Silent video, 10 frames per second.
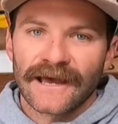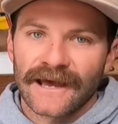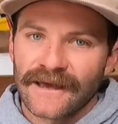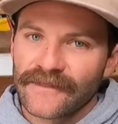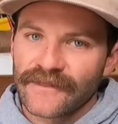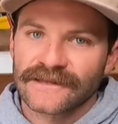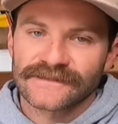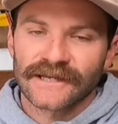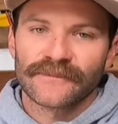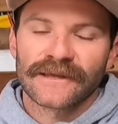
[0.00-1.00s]

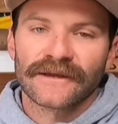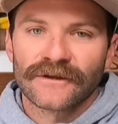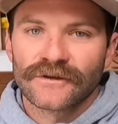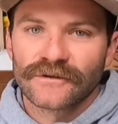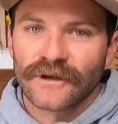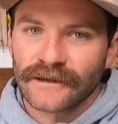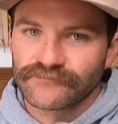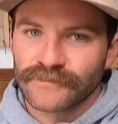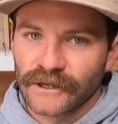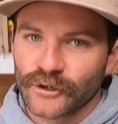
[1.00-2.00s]
that's going to be
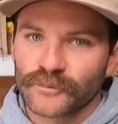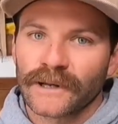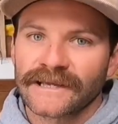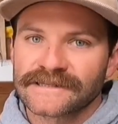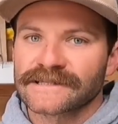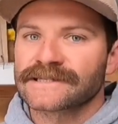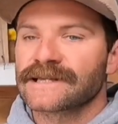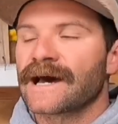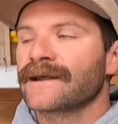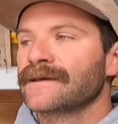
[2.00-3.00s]
a good place to
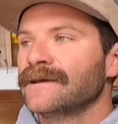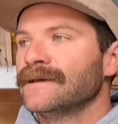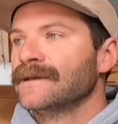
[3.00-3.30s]
start.